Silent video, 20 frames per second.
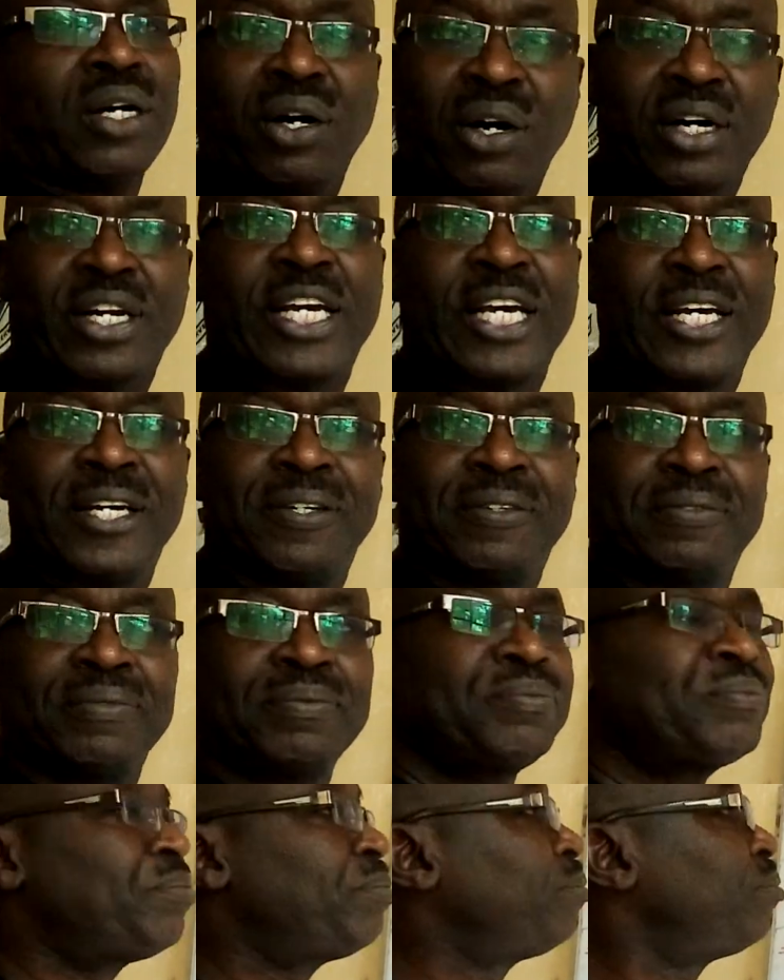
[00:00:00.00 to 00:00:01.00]
Okay.
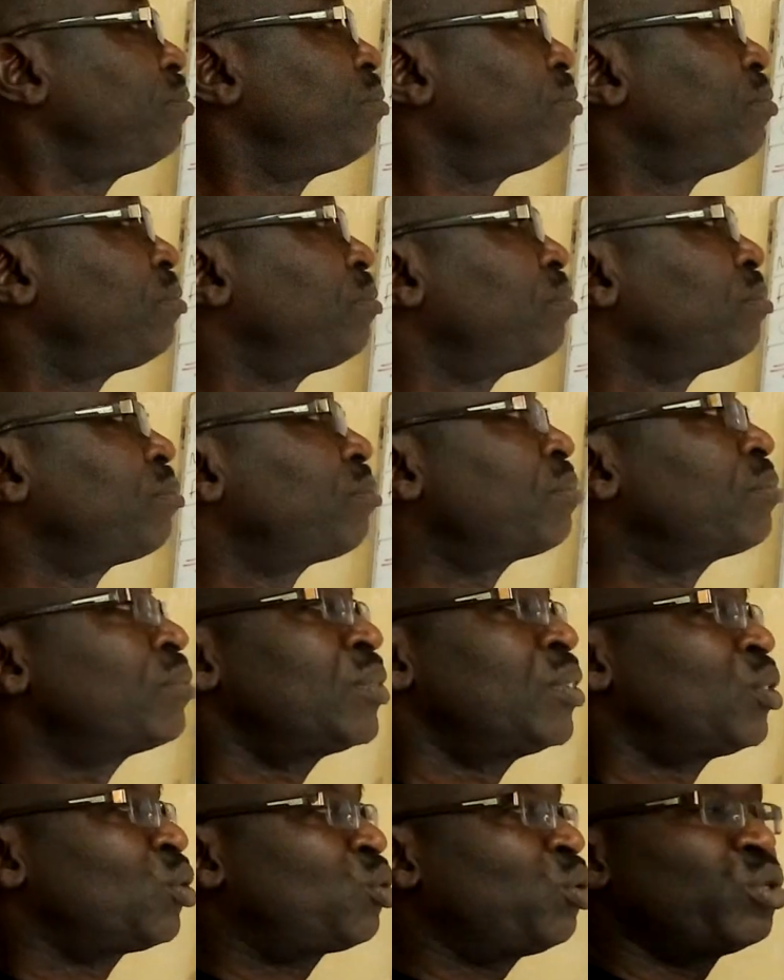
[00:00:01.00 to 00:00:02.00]

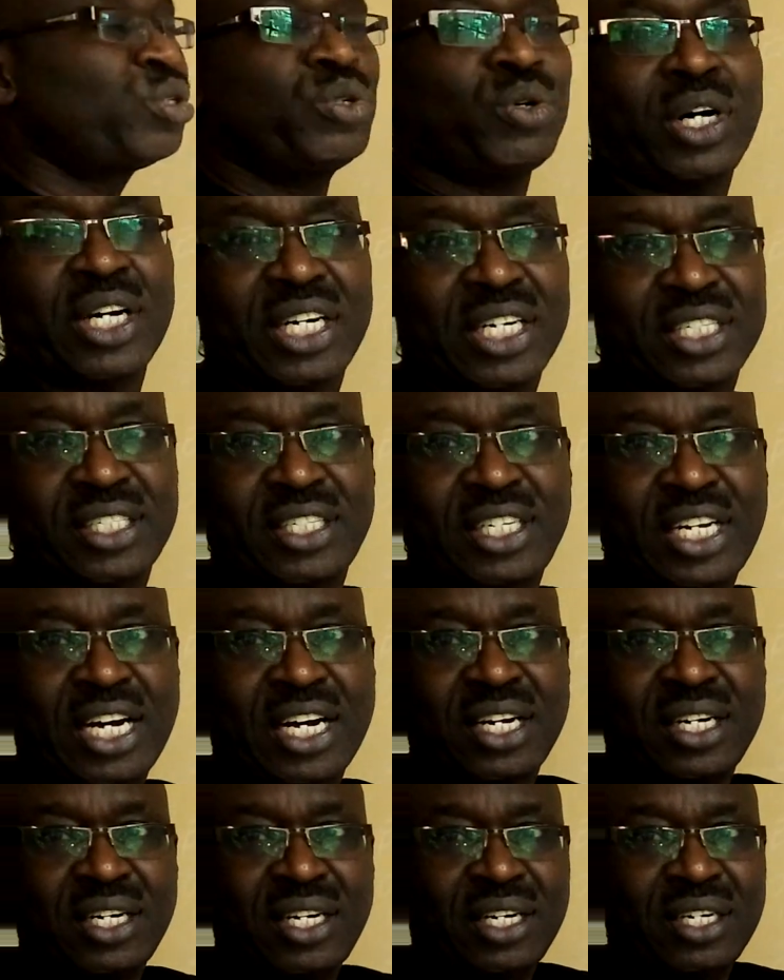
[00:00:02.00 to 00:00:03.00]
So you
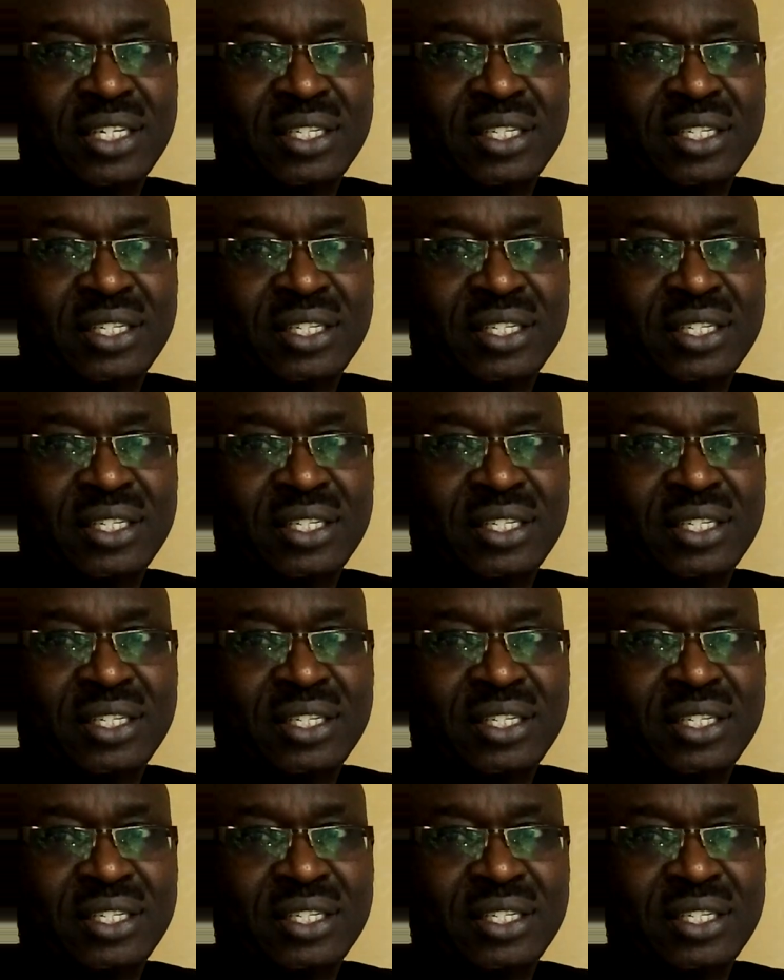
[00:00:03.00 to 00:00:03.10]
understand.